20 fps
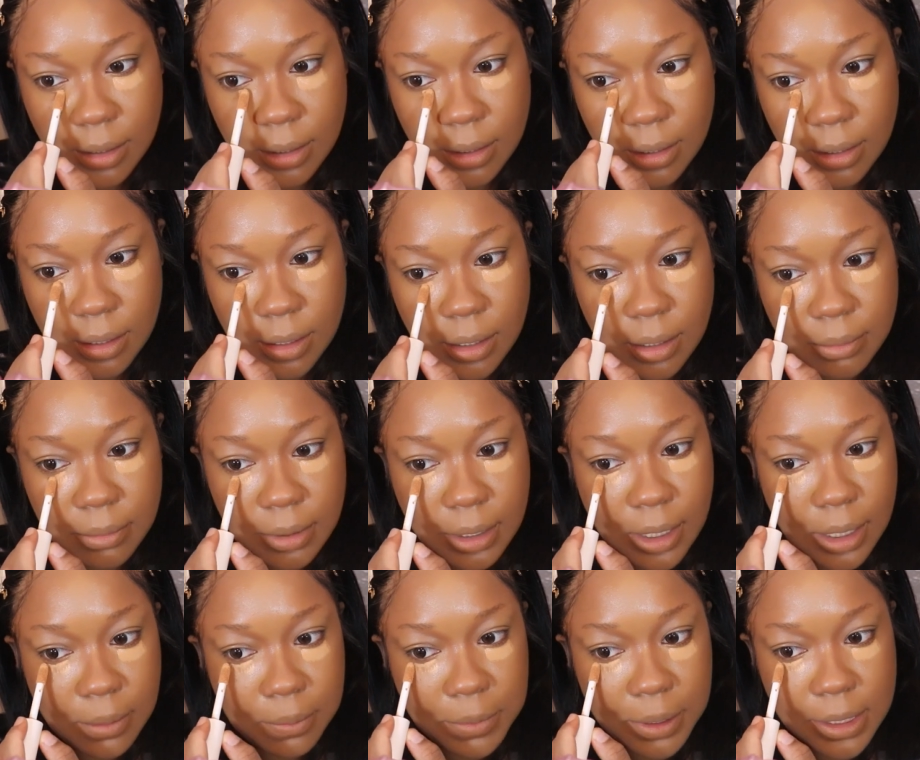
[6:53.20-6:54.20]
I'm going to
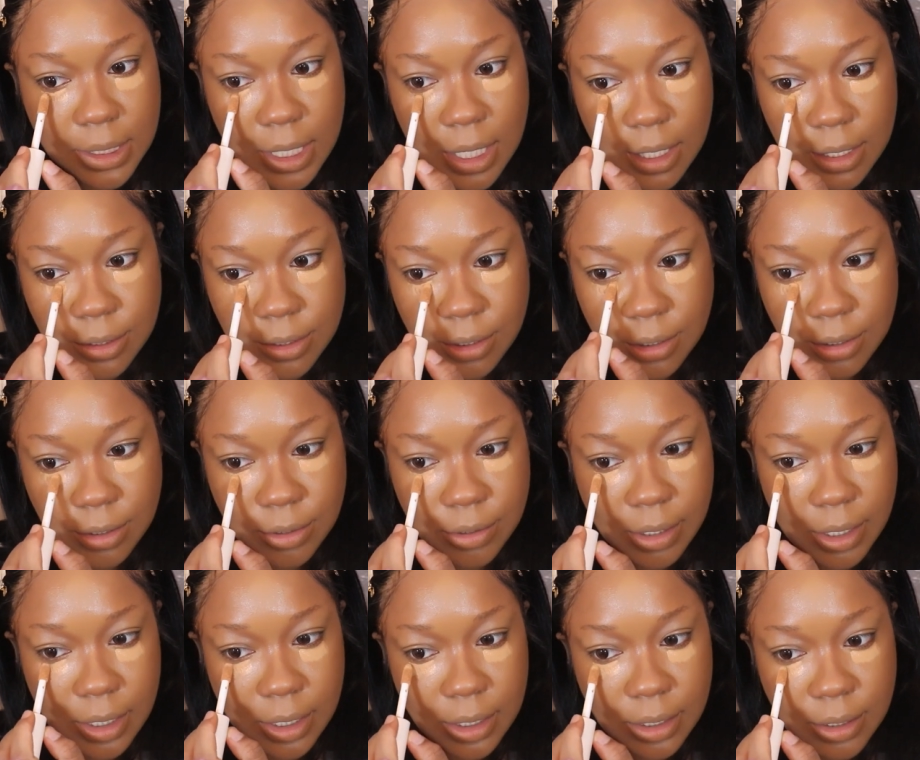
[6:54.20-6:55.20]
keep this
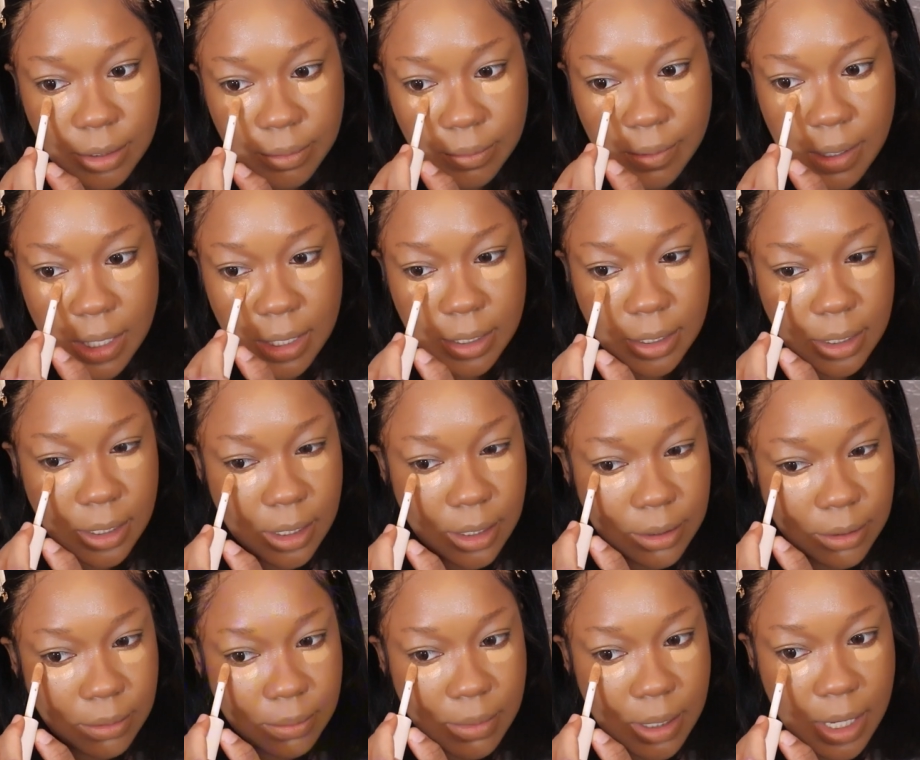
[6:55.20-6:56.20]
concentrated directly
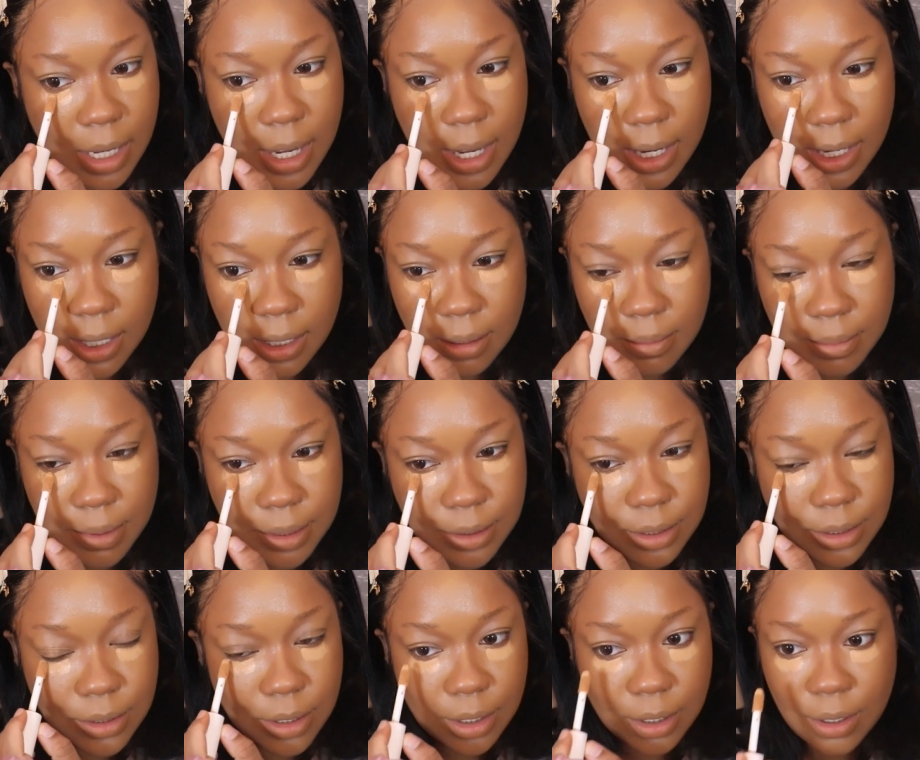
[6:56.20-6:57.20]
under my eye, and I'm
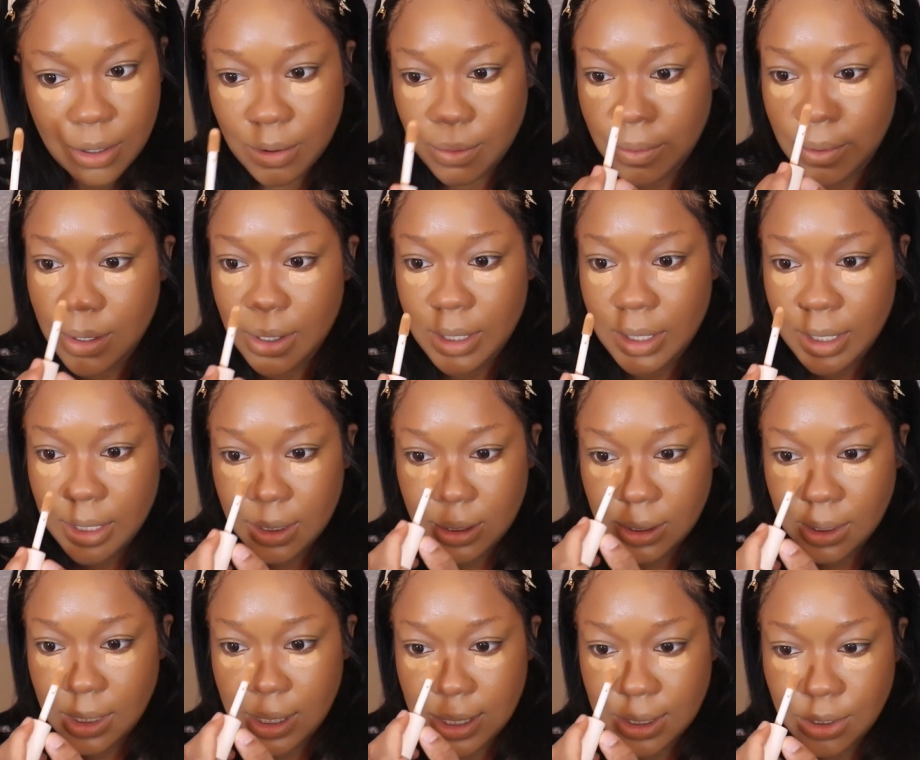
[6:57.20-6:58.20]
just going to go
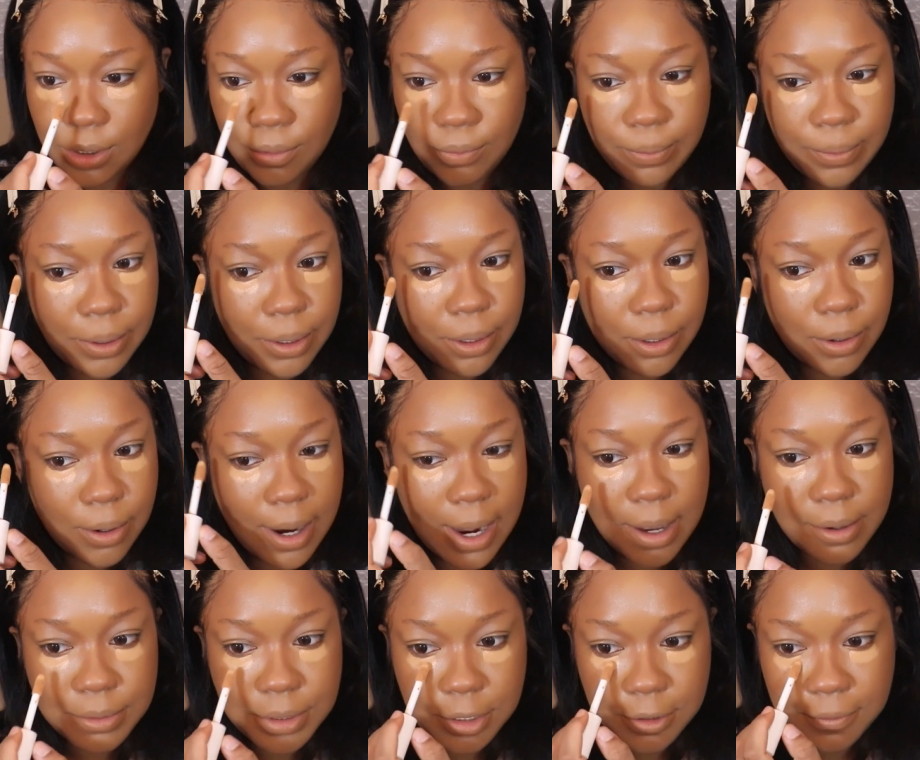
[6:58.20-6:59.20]
in too far or
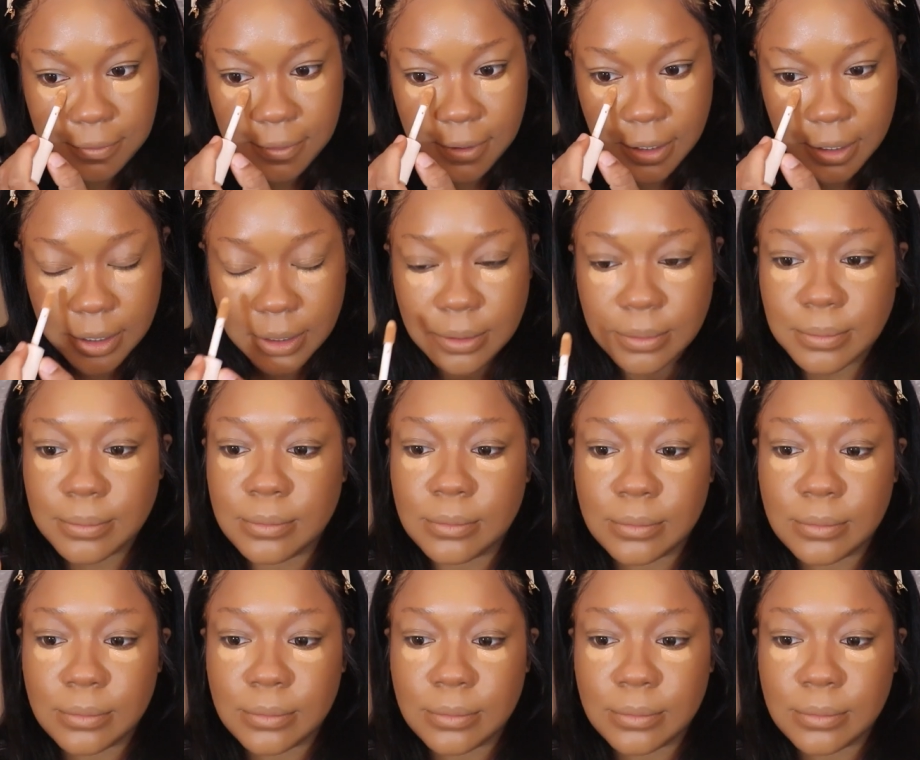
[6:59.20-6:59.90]
out too far.